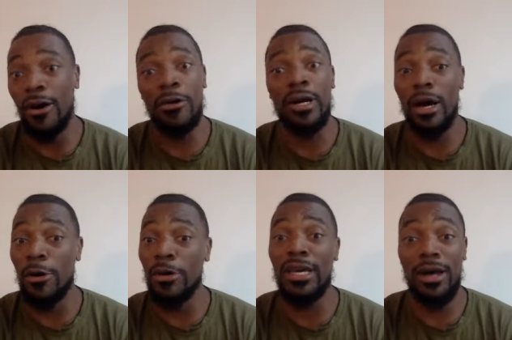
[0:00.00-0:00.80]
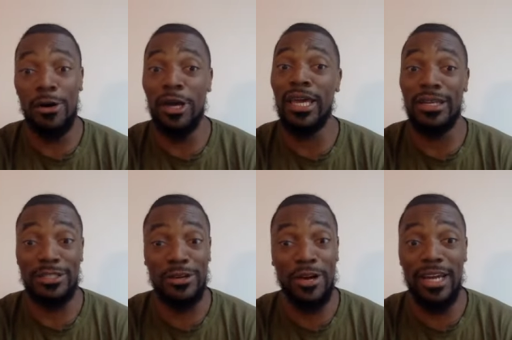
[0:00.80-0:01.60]
oh, oh, it, oh, it
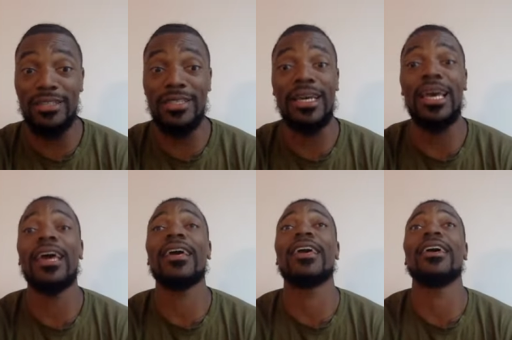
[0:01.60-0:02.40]
gets crazy. Really?